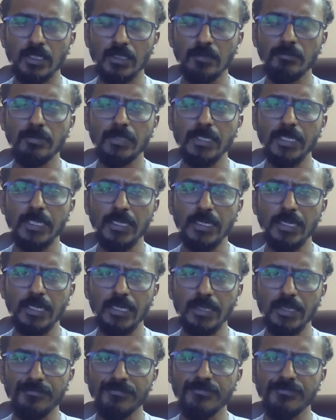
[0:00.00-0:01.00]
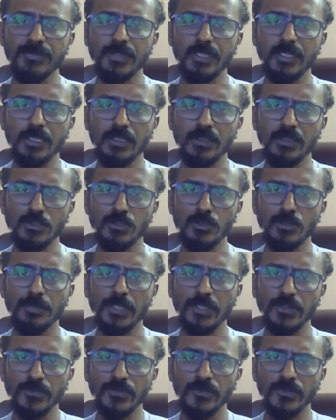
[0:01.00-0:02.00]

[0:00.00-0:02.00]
completely free grooming